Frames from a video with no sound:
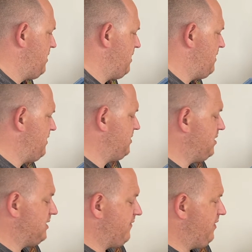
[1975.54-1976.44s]
Now this does
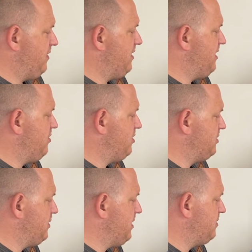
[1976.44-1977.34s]
have Ethernet on as
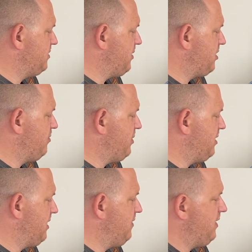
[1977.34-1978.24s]
well, so I could plug
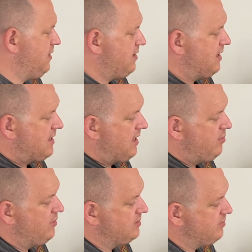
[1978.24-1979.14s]
in the Ethernet cable
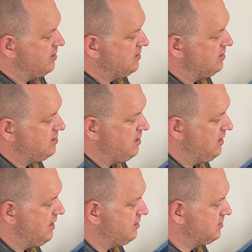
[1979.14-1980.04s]
that's plugged into the
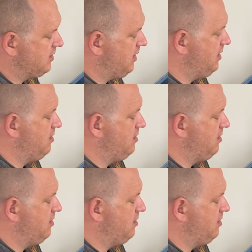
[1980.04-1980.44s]
LC